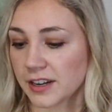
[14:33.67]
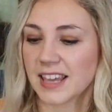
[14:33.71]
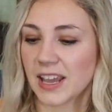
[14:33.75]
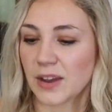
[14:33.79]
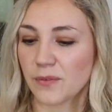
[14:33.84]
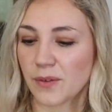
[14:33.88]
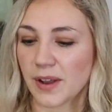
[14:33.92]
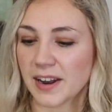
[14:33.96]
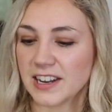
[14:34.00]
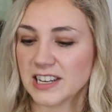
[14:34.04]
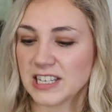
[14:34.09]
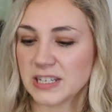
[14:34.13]
Get
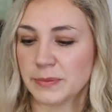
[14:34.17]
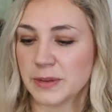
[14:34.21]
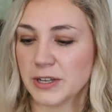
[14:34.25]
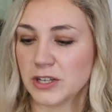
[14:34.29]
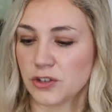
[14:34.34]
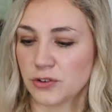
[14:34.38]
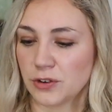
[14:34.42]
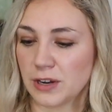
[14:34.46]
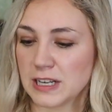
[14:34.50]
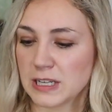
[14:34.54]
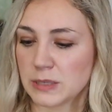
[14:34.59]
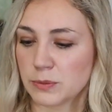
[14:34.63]
ready to be
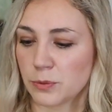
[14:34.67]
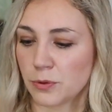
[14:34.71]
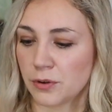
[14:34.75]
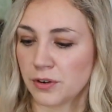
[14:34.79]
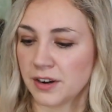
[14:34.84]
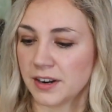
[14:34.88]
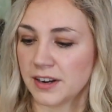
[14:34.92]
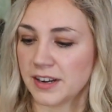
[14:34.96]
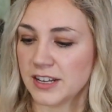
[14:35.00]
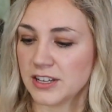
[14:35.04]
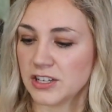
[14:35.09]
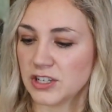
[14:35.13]

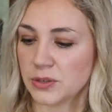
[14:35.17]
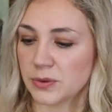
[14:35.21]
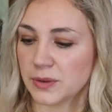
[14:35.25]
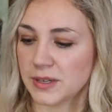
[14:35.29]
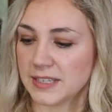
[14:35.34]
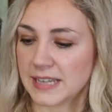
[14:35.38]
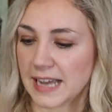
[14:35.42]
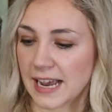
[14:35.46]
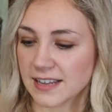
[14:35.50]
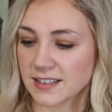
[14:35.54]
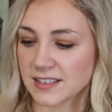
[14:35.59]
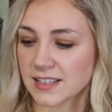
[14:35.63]
transported into a
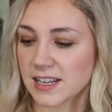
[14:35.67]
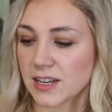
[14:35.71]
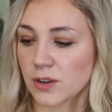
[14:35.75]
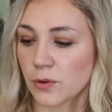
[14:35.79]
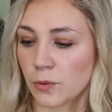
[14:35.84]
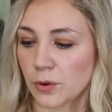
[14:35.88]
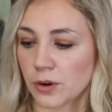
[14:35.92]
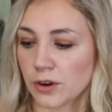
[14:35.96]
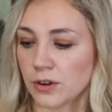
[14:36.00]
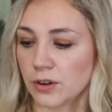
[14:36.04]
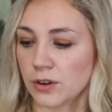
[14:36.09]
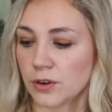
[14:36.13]
dazzling
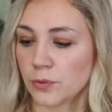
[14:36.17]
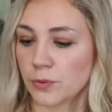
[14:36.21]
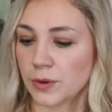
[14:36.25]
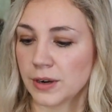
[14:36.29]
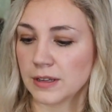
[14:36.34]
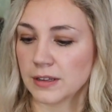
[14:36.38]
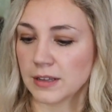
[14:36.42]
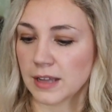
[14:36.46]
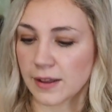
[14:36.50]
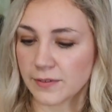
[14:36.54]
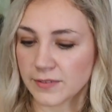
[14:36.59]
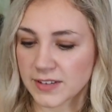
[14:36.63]
world where
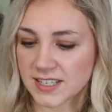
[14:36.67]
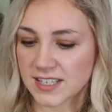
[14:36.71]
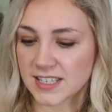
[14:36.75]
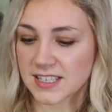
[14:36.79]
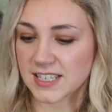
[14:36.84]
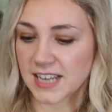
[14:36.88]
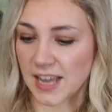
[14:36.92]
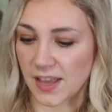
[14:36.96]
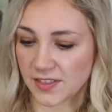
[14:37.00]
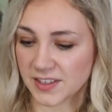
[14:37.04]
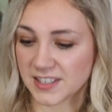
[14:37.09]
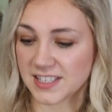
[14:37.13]
love is a
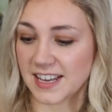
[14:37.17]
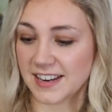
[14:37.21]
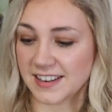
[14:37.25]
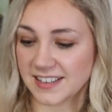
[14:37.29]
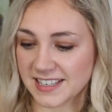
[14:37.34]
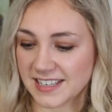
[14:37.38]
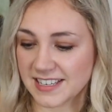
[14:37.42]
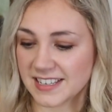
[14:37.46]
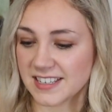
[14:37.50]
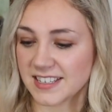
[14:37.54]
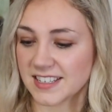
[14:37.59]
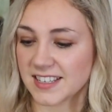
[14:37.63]
death
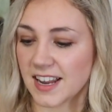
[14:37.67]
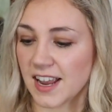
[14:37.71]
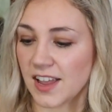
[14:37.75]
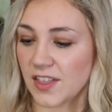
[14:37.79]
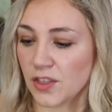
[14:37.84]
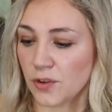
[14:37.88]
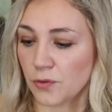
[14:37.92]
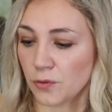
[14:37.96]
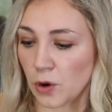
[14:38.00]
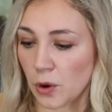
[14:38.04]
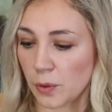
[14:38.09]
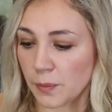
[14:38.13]
sentence and
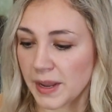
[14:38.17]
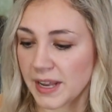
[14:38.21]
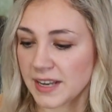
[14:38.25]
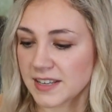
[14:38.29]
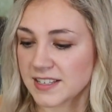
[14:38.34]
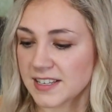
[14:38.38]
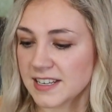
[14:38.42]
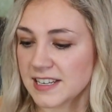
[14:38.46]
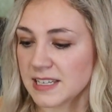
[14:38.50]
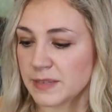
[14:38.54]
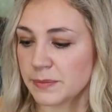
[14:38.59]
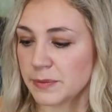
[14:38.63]
the
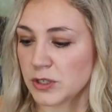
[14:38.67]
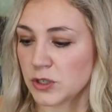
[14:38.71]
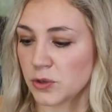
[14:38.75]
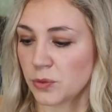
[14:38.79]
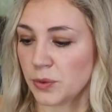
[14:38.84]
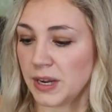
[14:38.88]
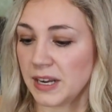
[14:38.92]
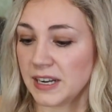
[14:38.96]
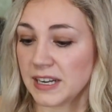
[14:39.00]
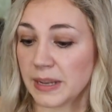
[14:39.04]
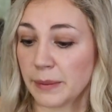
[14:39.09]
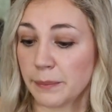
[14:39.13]
romances
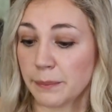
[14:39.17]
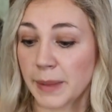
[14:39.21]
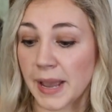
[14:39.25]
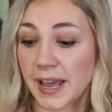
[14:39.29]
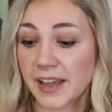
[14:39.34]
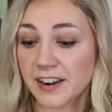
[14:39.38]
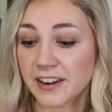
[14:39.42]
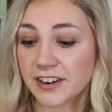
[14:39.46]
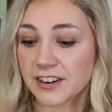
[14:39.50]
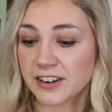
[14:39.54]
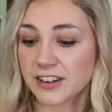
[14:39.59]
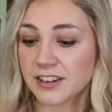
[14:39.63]
between
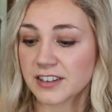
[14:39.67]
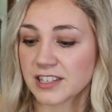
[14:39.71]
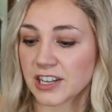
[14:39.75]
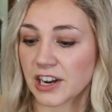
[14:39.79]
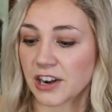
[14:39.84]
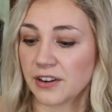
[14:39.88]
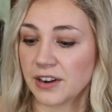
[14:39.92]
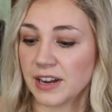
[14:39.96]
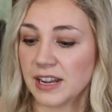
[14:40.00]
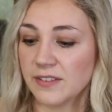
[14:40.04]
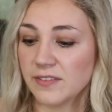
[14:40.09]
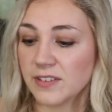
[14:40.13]
competitors
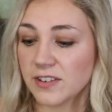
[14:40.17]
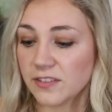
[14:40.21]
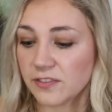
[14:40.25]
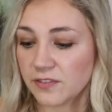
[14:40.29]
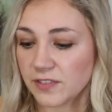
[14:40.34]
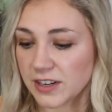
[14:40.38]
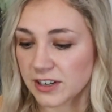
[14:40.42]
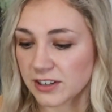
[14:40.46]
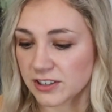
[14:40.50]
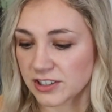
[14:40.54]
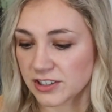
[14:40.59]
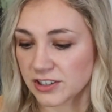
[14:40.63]
are even
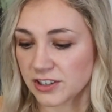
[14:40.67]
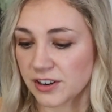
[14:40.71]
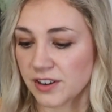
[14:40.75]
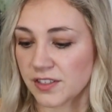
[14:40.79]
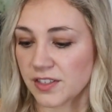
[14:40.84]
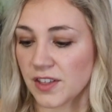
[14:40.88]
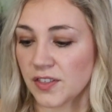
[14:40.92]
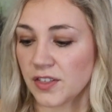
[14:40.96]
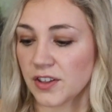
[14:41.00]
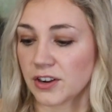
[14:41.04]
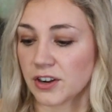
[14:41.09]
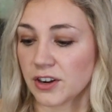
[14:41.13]
fiercer
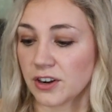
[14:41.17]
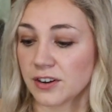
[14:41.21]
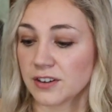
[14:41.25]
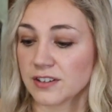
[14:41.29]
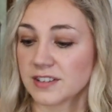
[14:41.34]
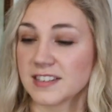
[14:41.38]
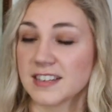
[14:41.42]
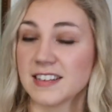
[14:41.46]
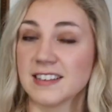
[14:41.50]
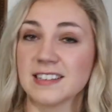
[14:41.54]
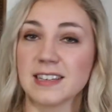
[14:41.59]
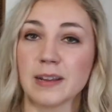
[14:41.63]
than the
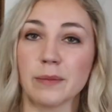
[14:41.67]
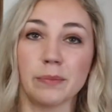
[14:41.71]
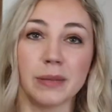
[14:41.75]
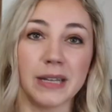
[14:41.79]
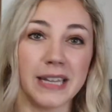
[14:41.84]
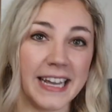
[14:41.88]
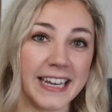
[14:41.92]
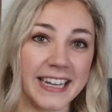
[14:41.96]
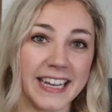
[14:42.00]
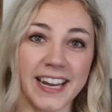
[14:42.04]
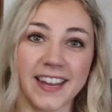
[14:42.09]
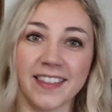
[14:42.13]
curses
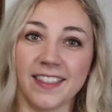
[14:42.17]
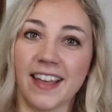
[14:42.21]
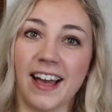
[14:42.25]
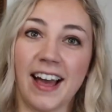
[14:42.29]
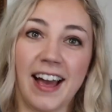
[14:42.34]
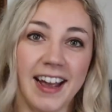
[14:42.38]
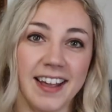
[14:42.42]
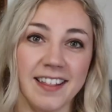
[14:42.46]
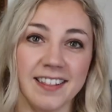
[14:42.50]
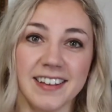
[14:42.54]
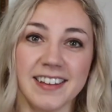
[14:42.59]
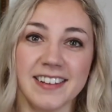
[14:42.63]
plaguing the
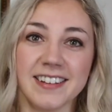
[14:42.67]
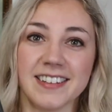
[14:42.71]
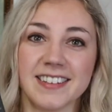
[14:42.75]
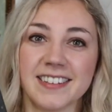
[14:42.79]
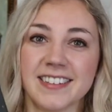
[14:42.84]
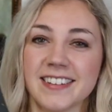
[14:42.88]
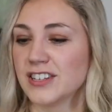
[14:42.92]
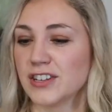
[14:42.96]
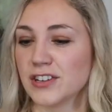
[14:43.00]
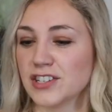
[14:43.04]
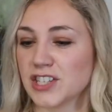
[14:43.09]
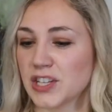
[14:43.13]
islands.
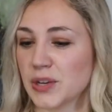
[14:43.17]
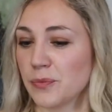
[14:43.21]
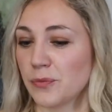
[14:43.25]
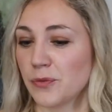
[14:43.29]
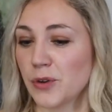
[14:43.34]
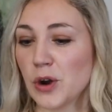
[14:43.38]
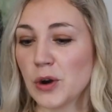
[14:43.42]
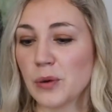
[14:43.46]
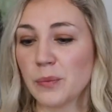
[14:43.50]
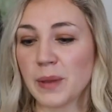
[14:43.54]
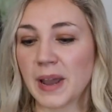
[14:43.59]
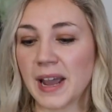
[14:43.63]
So some
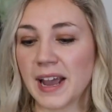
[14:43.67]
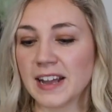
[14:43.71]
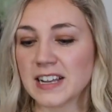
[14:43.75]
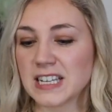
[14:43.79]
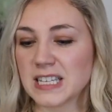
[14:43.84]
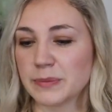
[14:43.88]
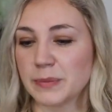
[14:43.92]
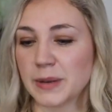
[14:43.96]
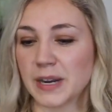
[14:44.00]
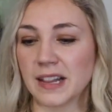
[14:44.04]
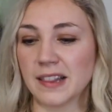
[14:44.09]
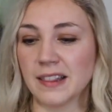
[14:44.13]
romance,
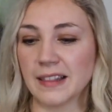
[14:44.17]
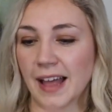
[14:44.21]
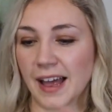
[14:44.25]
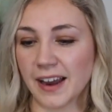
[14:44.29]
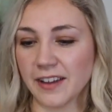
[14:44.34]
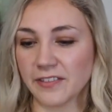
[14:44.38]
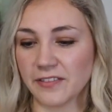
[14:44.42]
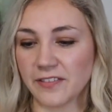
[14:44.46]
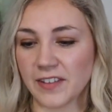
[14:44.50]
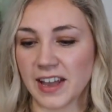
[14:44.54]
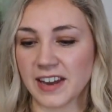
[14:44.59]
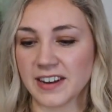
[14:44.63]
but a lot
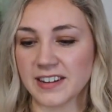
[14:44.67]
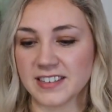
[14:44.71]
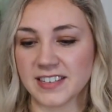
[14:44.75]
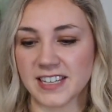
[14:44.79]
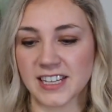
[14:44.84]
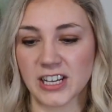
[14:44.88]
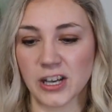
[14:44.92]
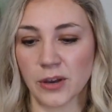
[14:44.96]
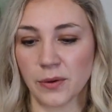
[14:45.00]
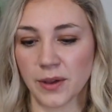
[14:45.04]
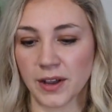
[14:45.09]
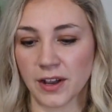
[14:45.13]
of fantasy
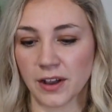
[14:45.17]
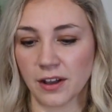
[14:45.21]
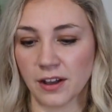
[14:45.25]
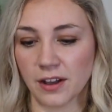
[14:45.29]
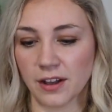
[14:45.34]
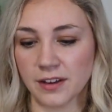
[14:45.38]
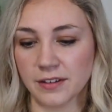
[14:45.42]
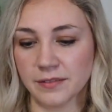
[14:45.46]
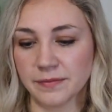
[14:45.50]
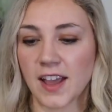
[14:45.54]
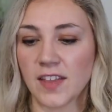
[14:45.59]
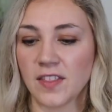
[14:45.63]
going
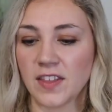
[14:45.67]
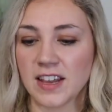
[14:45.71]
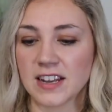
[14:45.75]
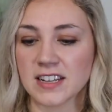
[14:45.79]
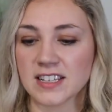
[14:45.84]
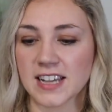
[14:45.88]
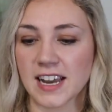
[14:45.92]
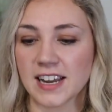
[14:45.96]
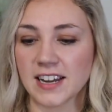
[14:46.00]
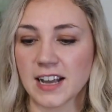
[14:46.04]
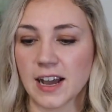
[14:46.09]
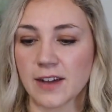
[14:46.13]
on. And the
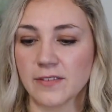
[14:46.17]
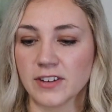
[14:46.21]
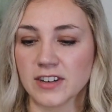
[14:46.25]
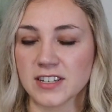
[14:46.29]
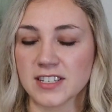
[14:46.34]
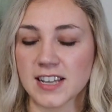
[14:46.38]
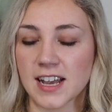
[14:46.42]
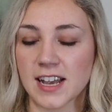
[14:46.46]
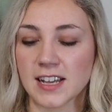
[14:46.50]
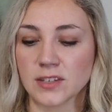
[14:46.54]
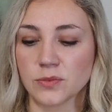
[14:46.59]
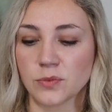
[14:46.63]
inside cover
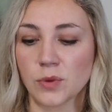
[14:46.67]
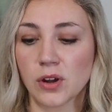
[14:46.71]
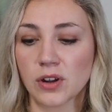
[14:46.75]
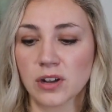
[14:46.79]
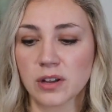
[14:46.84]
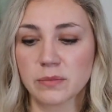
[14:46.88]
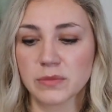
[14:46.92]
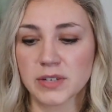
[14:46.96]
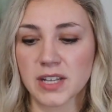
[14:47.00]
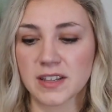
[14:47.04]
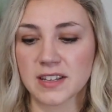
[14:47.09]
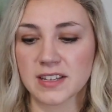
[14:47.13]
says,
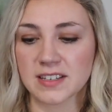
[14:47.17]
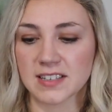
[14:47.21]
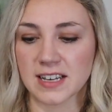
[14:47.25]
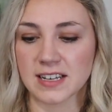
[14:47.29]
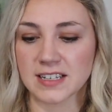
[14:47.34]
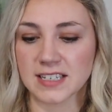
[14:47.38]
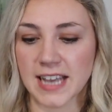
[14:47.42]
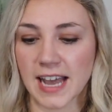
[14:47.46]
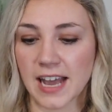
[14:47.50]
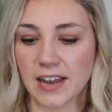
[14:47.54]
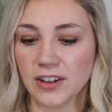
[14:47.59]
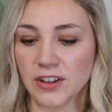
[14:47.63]
welcome to the
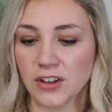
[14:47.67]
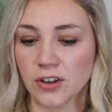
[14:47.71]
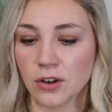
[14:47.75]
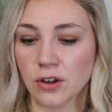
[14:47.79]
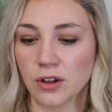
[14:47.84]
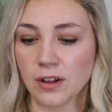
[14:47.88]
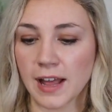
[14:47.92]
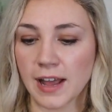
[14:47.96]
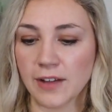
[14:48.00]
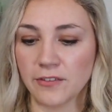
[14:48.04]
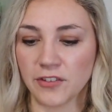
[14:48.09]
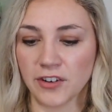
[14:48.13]

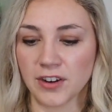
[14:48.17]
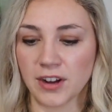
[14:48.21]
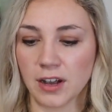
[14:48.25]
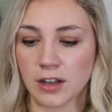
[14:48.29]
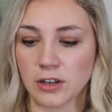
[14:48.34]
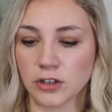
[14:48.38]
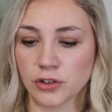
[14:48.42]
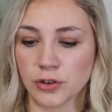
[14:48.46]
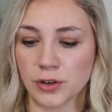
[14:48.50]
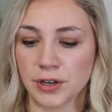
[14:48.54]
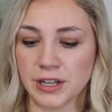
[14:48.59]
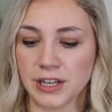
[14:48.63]
centennial. Every
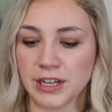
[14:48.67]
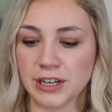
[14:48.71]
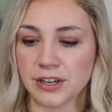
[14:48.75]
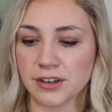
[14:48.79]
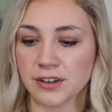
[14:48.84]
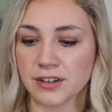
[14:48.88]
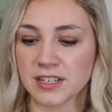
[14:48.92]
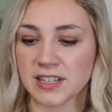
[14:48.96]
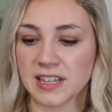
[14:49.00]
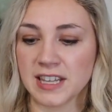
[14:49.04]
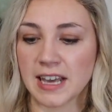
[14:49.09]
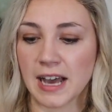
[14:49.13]
hundred
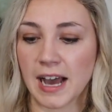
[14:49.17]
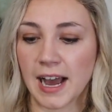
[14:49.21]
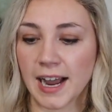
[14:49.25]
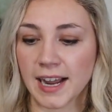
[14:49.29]
years, the